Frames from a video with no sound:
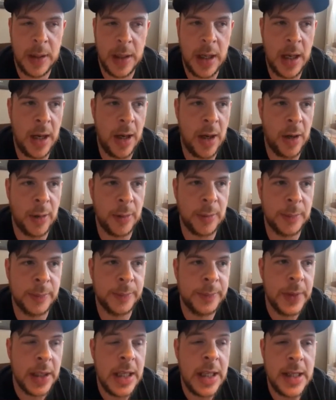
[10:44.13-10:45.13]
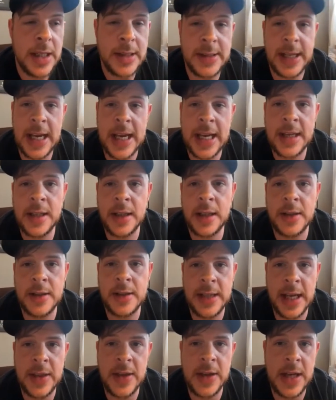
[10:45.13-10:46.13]
Um, Dan
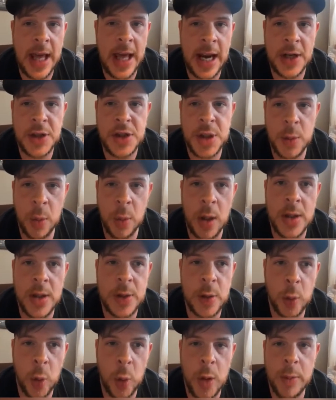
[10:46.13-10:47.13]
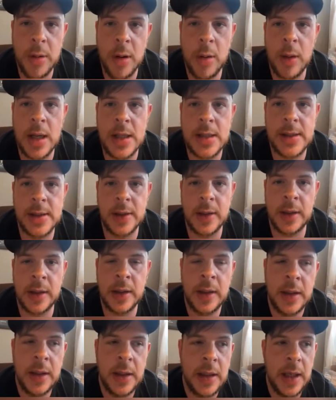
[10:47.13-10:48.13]
Dan the Dad actually runs Warrior Pro Wrestling,
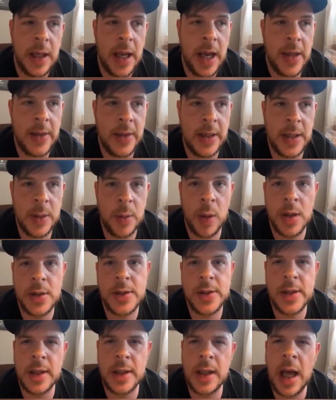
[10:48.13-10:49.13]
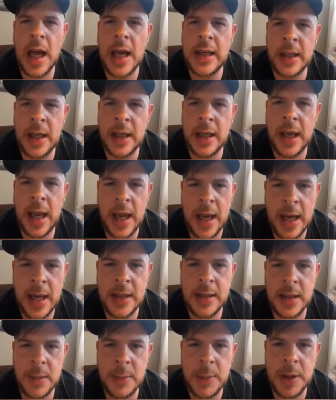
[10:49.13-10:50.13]
and then he wrestles a lot in like
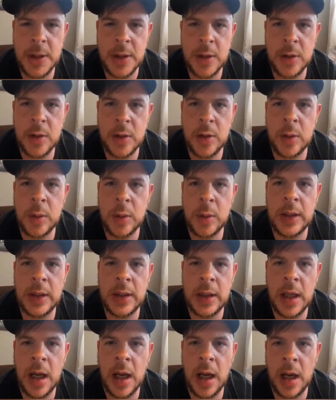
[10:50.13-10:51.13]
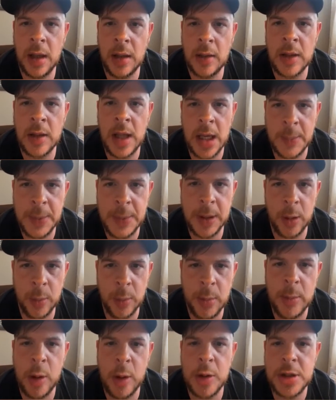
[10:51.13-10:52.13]
AAW and uh, a lot of oh, bigger oh, okay.
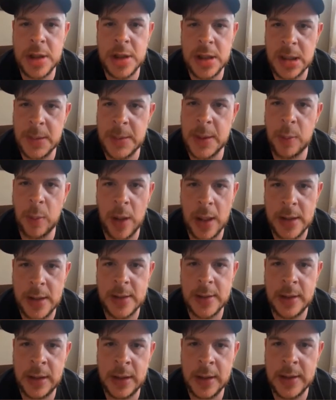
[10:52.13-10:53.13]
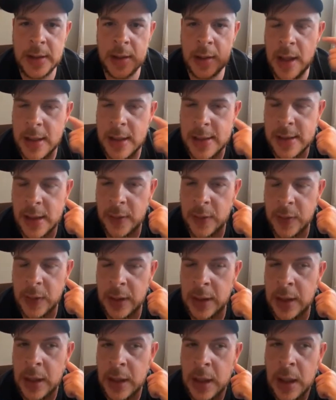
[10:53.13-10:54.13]
promotions in the Midwest. He does a lot of stuff
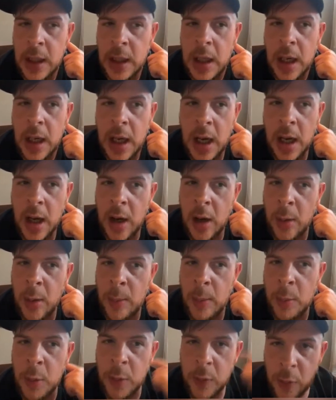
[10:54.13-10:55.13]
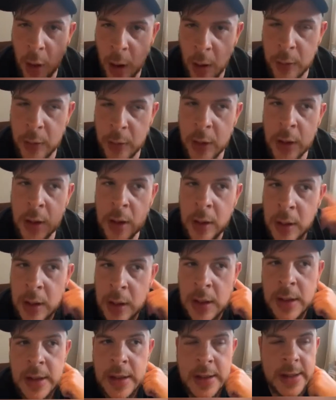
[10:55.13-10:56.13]
in um, Revolver,
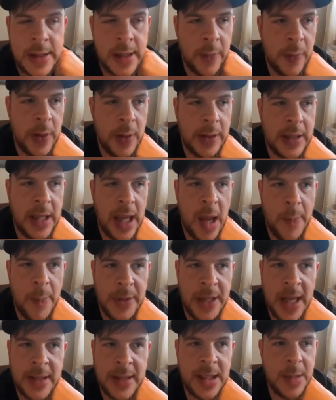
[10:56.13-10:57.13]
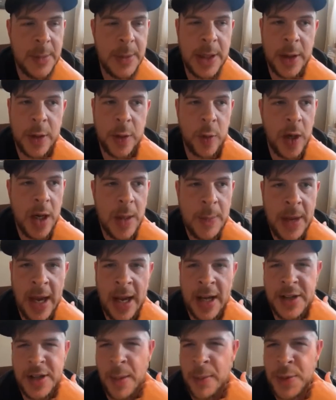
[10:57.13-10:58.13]
stuff like that. But that's going to be a great
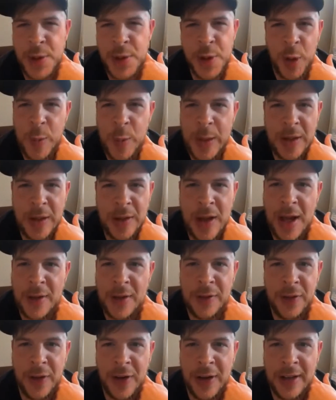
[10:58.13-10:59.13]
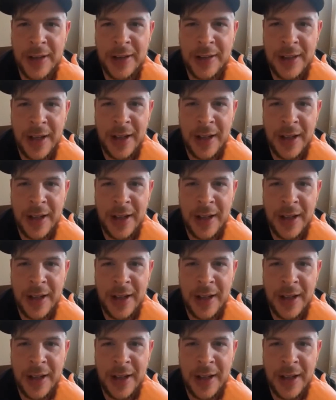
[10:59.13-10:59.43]
match. I'm sure it'll be a lot of fun.